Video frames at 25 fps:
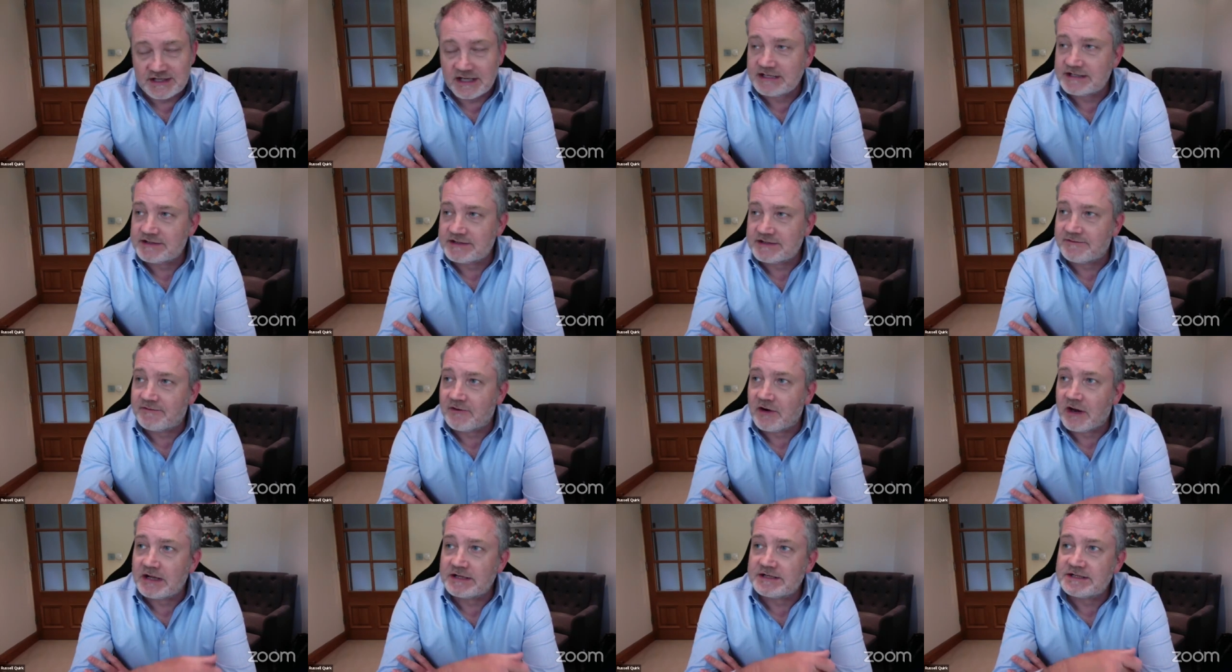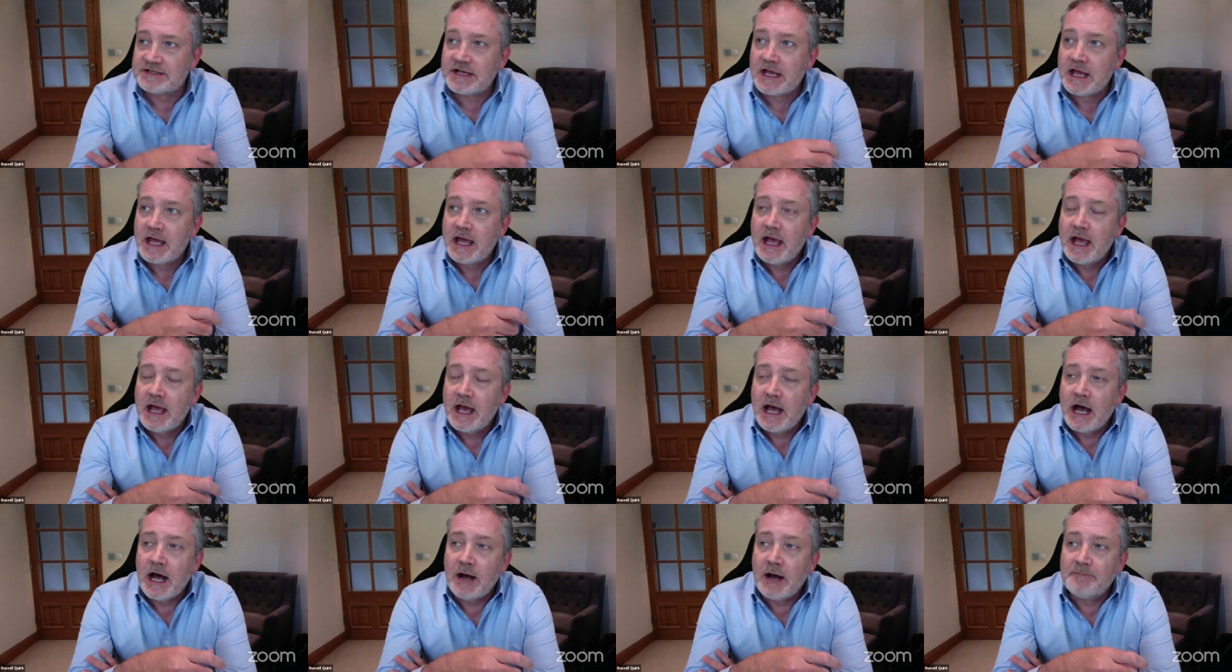data for us.
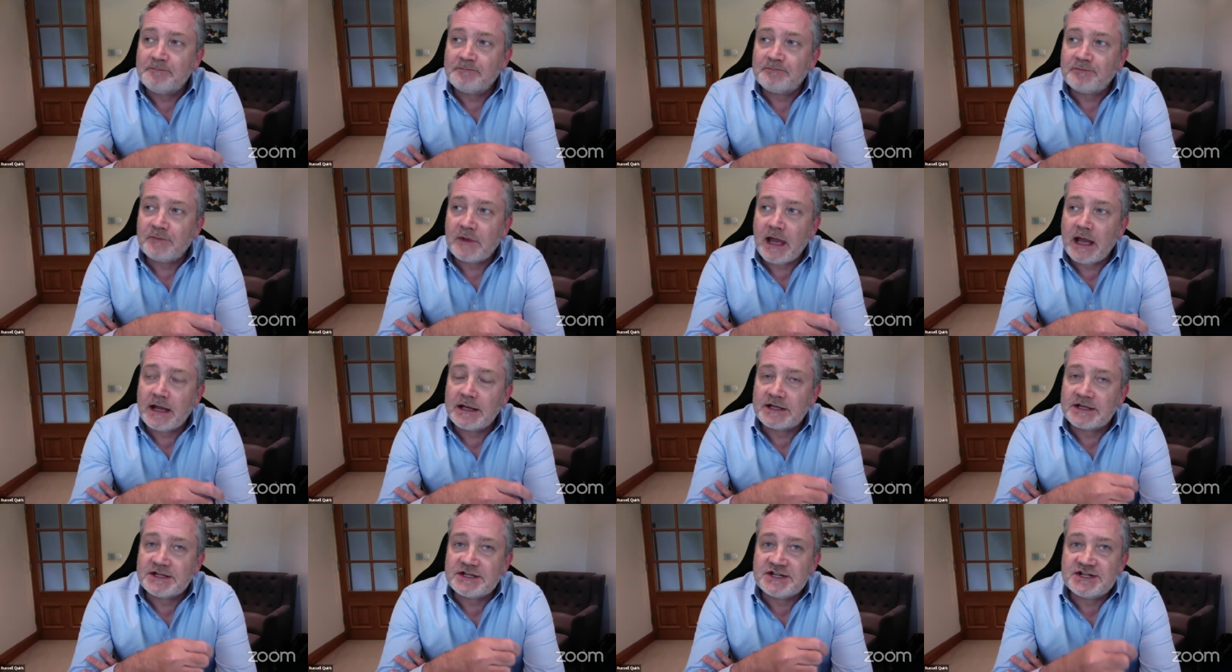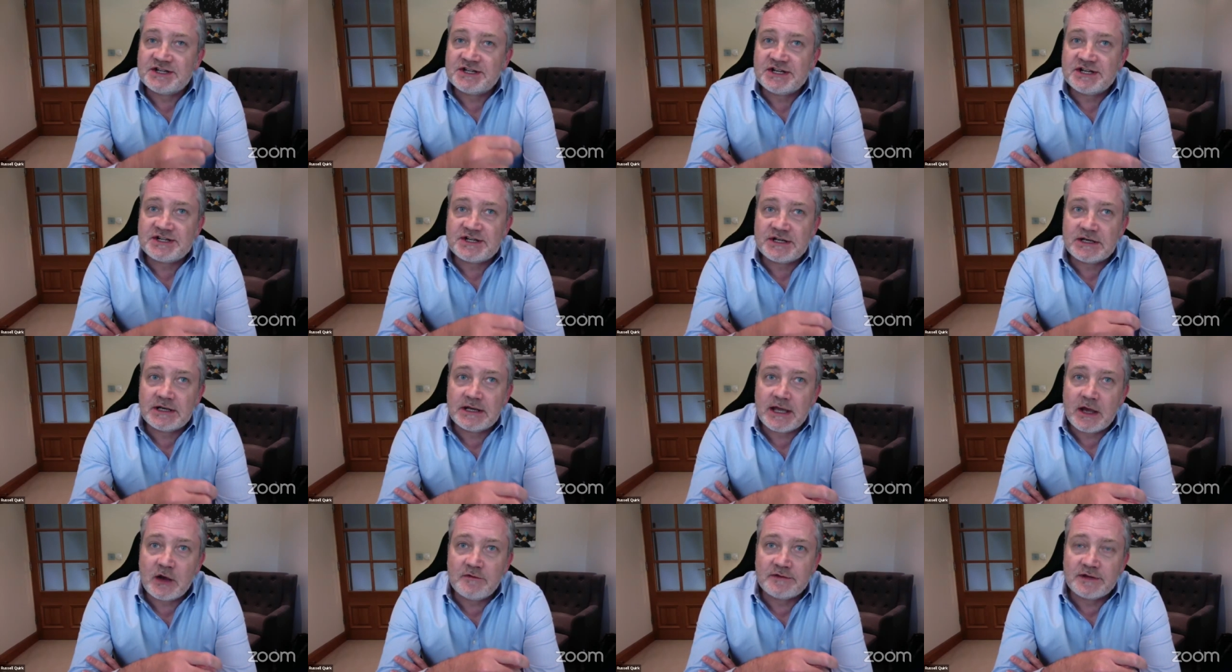And
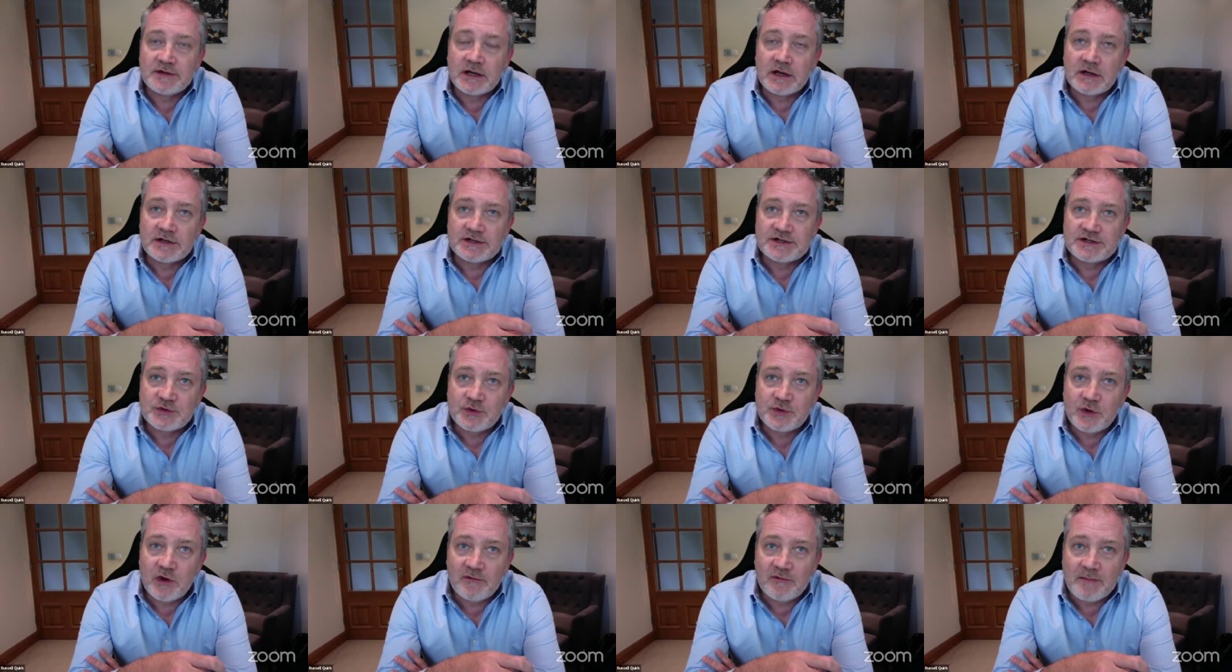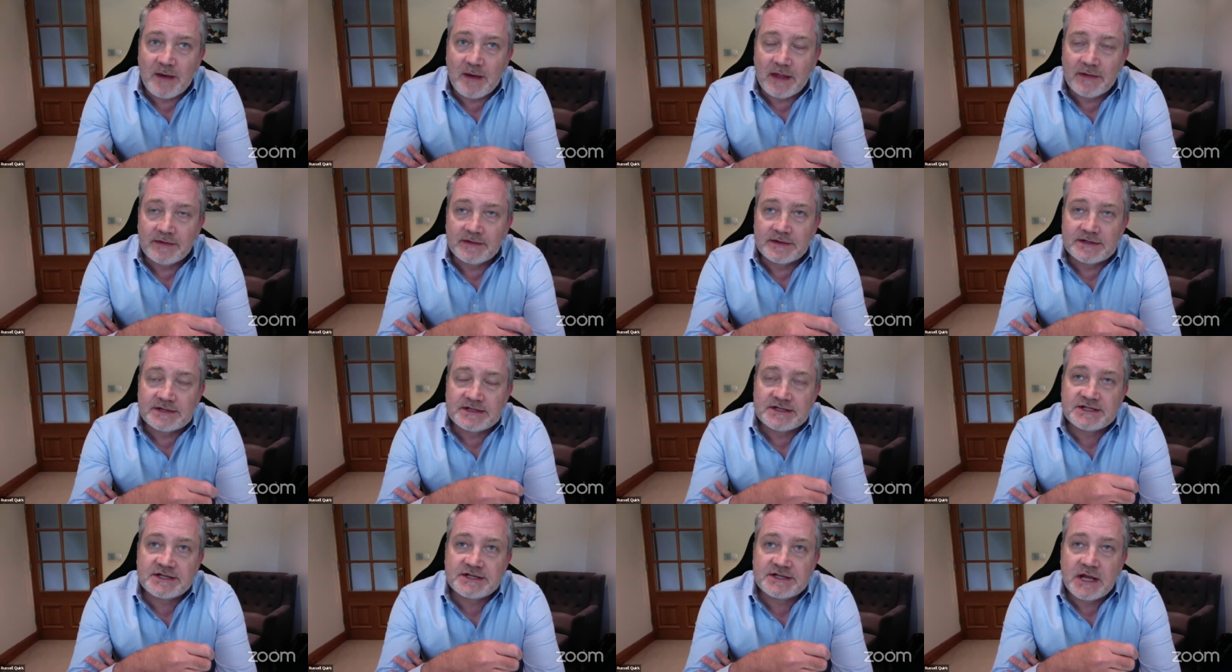consistently over the last 12
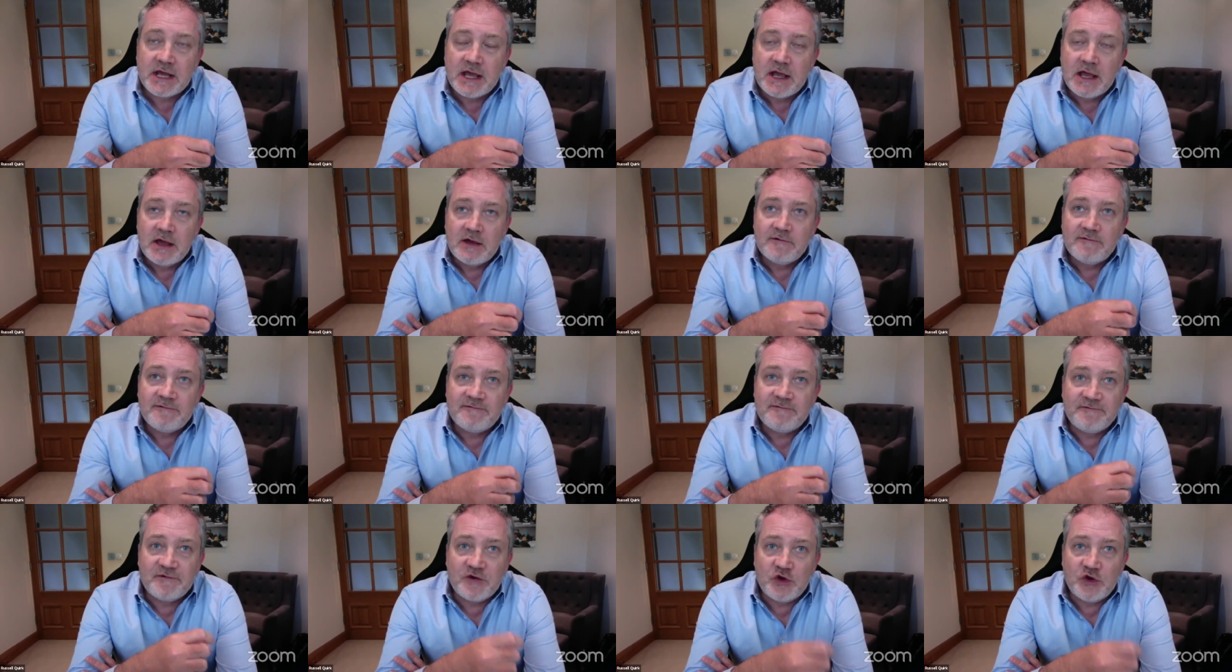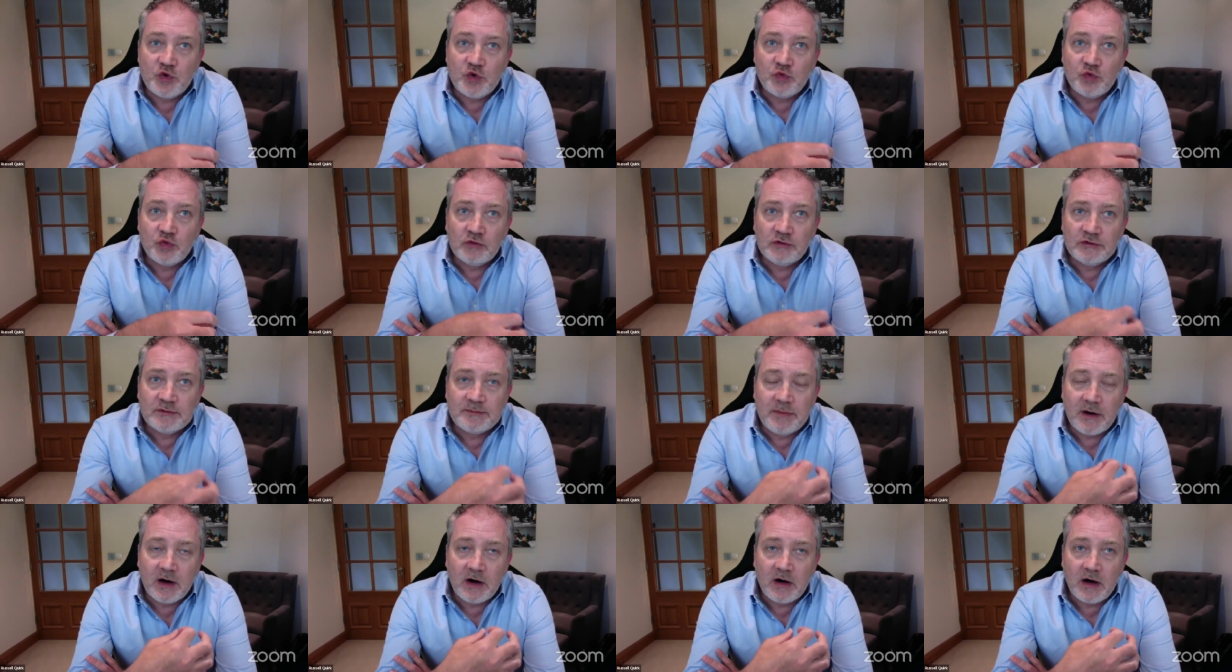months,
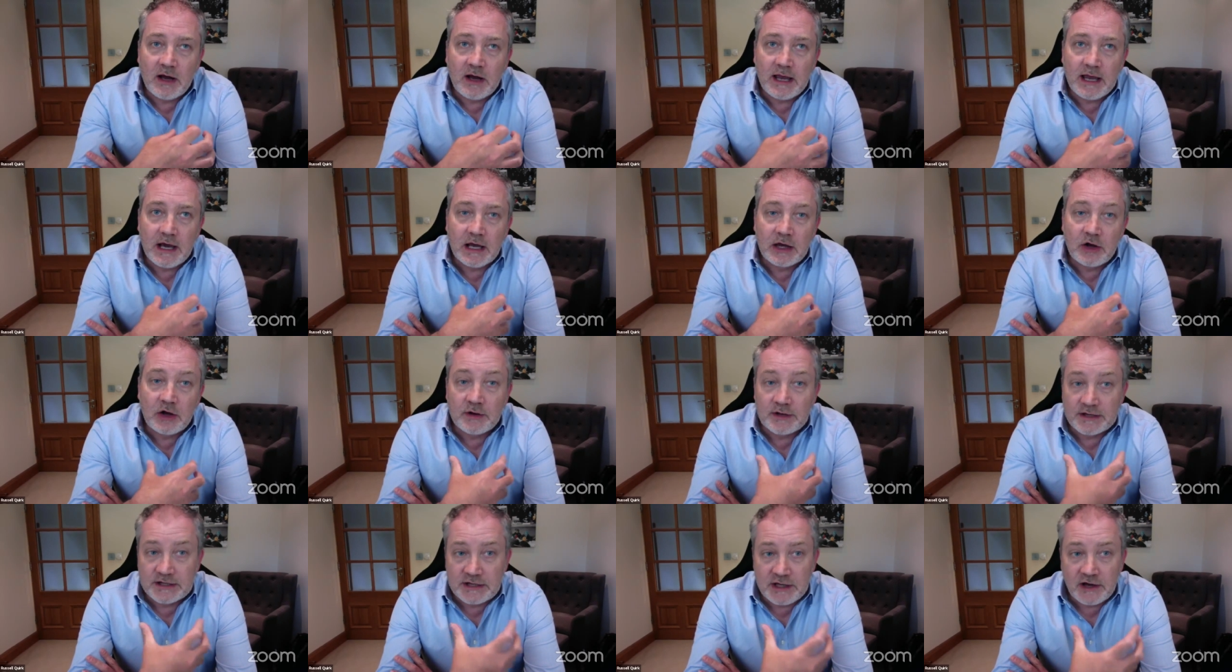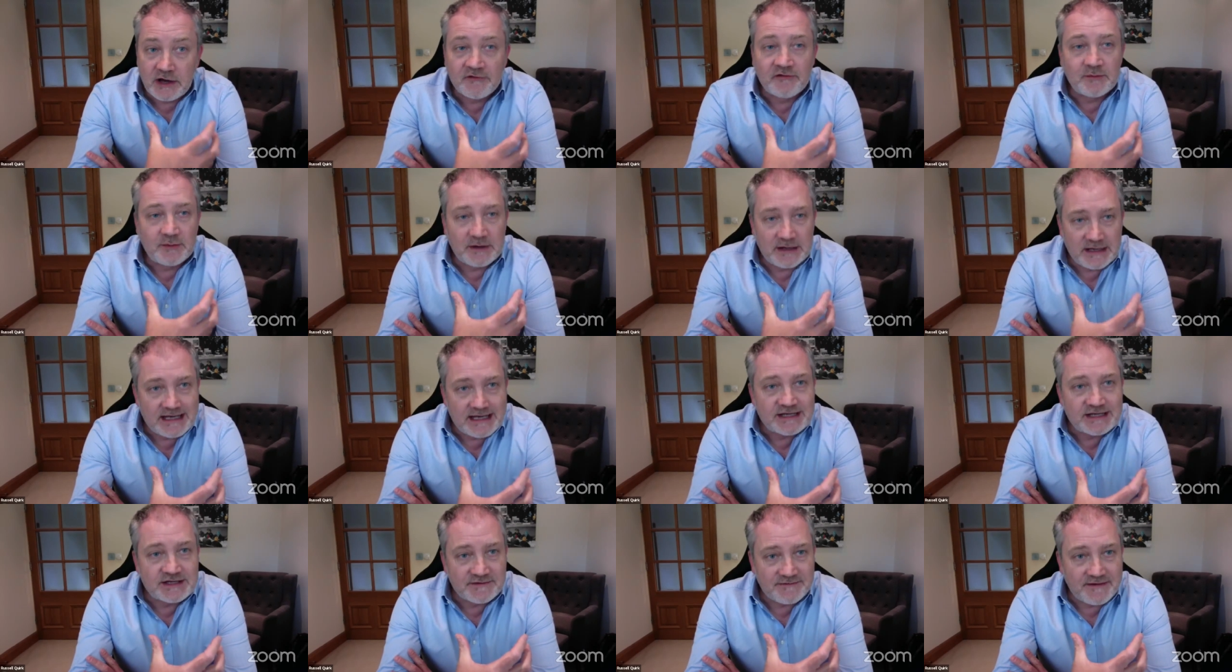fueled by a lot of government
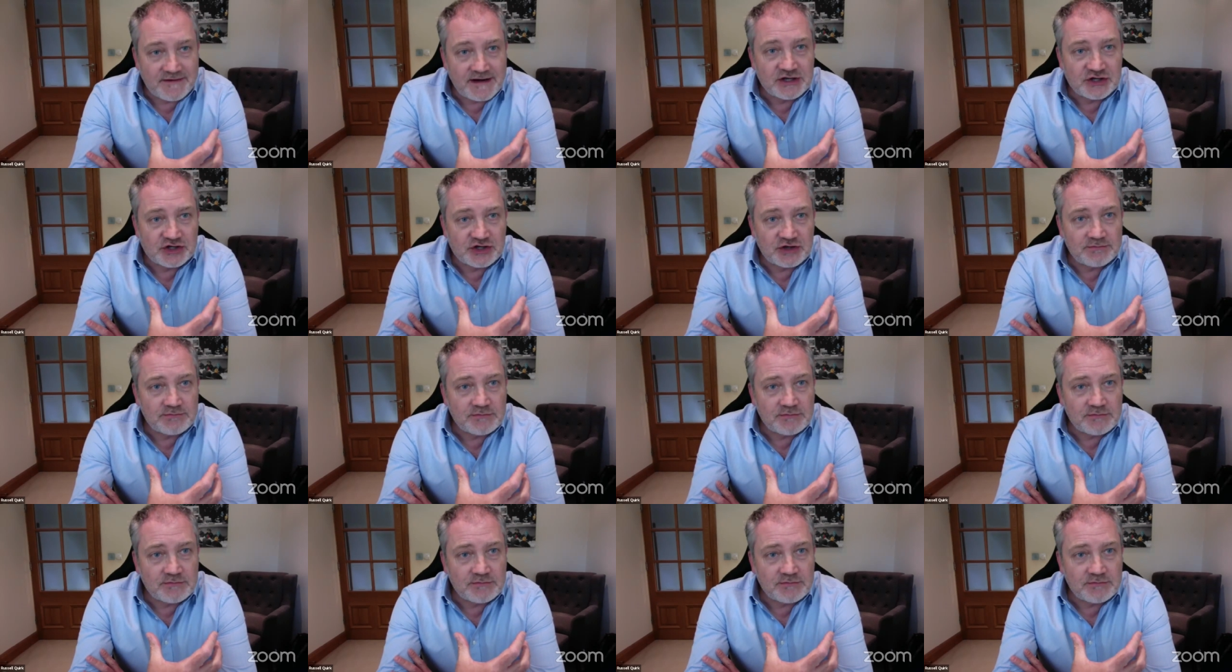intervention.